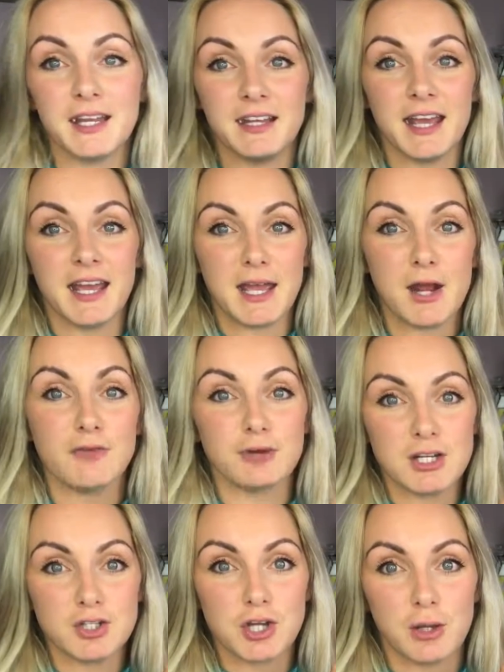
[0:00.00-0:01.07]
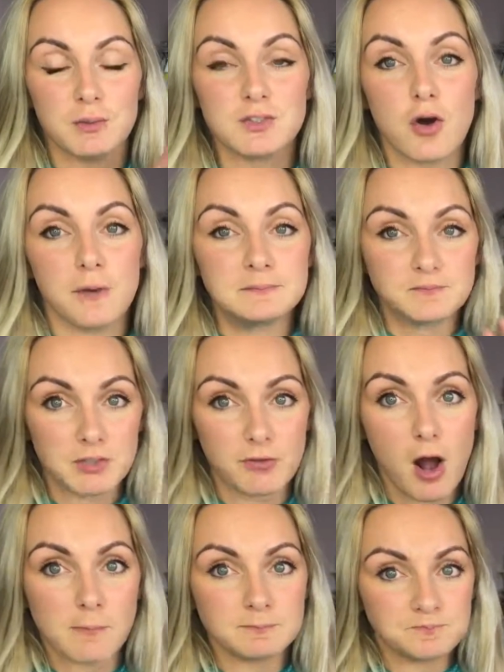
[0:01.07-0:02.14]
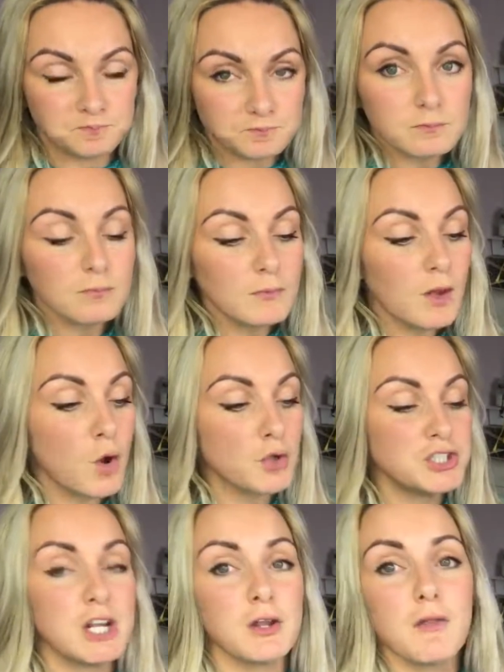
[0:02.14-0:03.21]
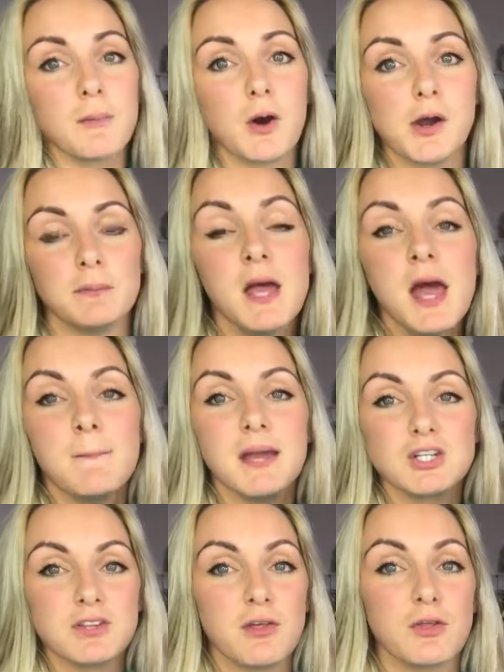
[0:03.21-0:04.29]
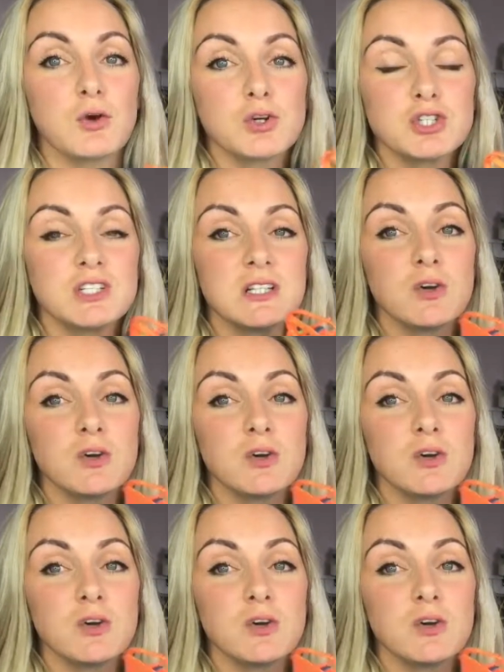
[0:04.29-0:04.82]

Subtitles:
in a running shoe. So you've got cushioning on the bottom. Make sure that they're cushioned